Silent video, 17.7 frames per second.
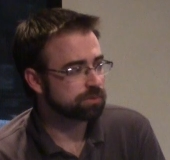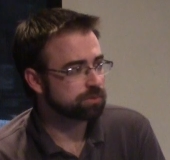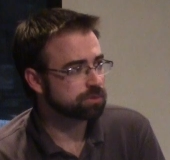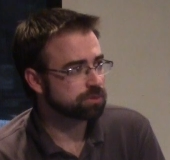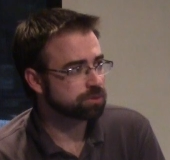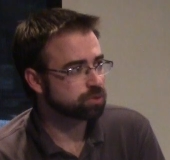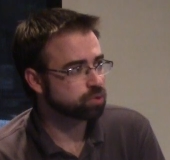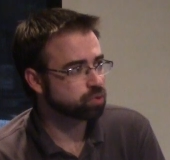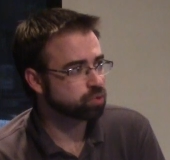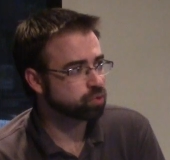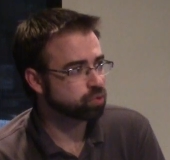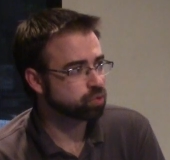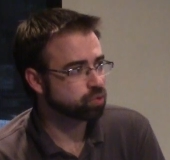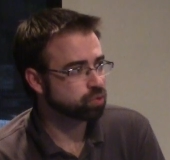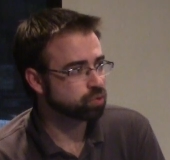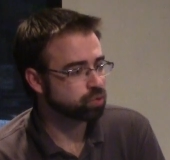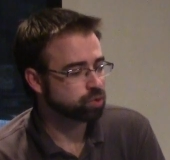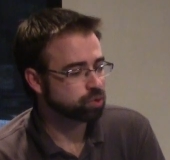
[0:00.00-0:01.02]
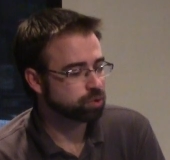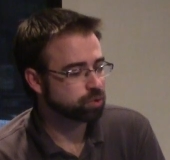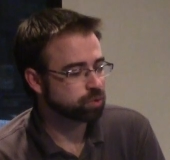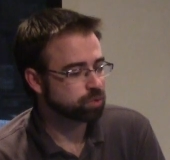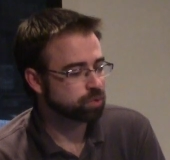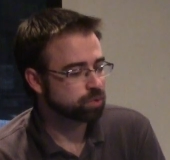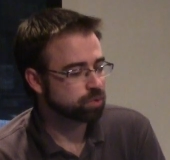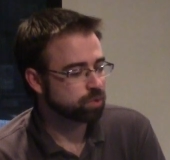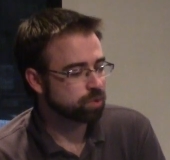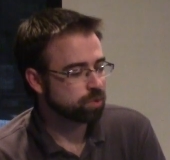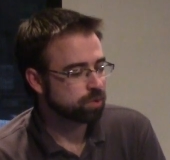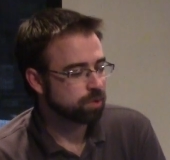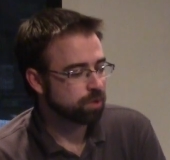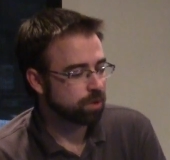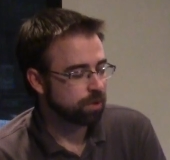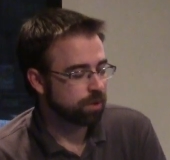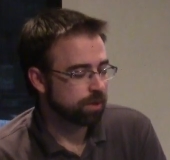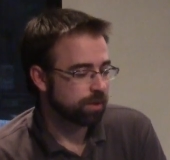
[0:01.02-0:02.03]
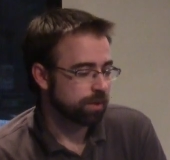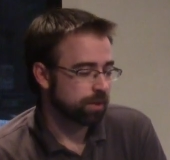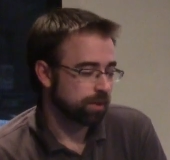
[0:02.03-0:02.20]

(no one is talking)